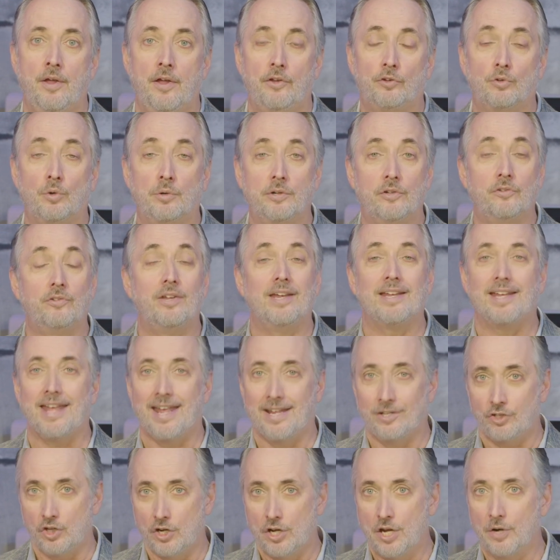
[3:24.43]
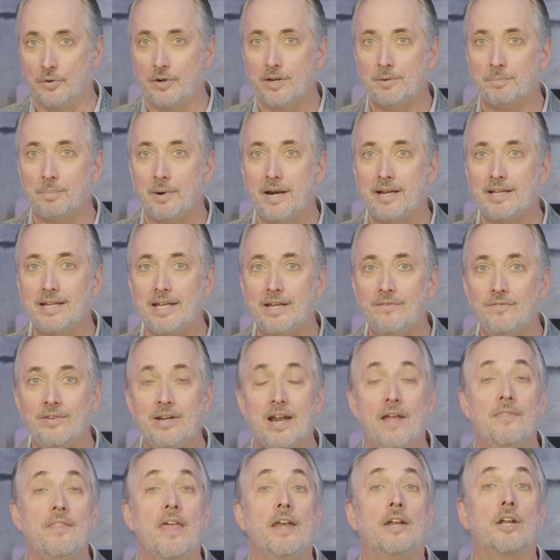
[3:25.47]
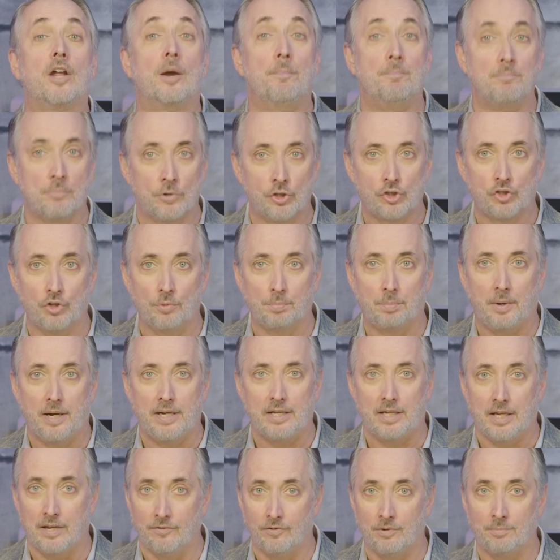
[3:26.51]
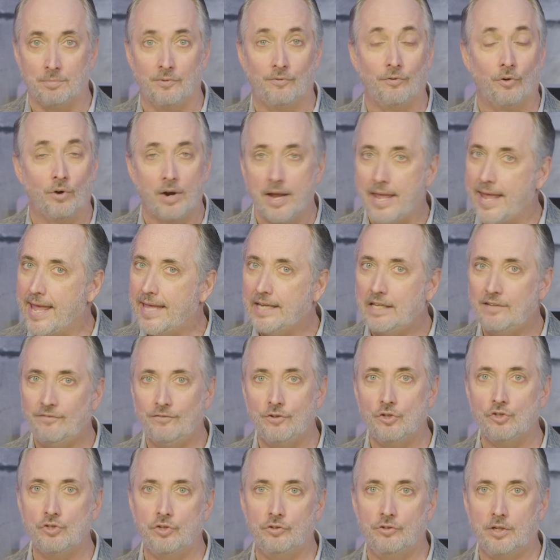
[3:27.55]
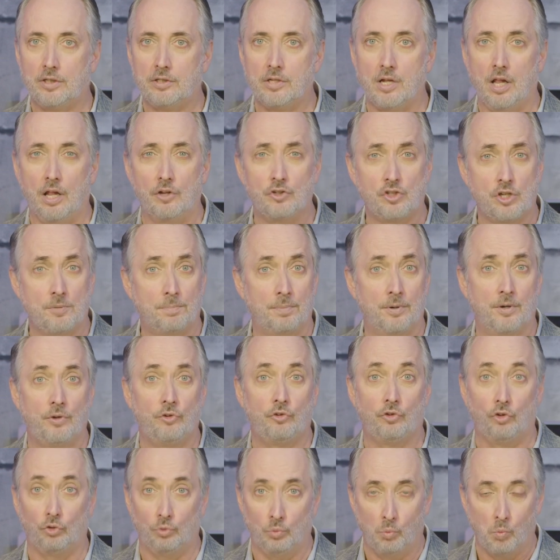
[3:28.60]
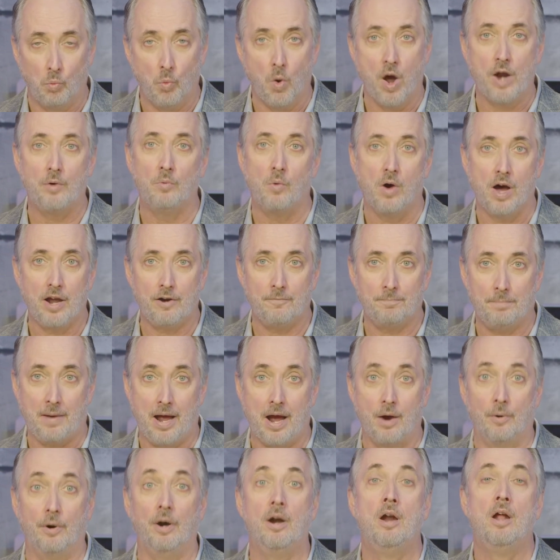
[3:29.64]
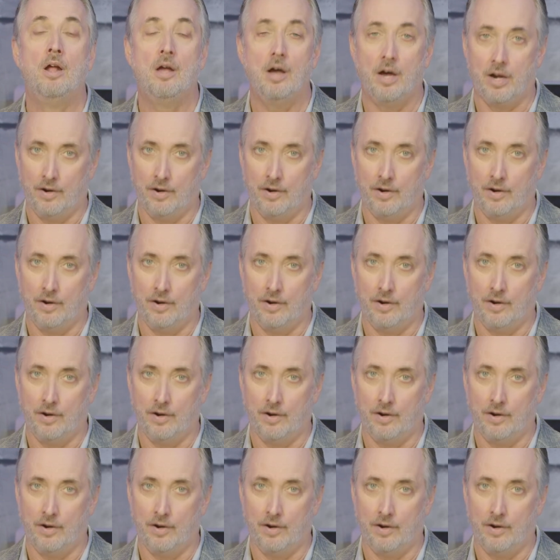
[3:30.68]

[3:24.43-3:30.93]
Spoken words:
It's going to take engineering break-even and then commercial break-even before any fusion technology produces 1 watt of power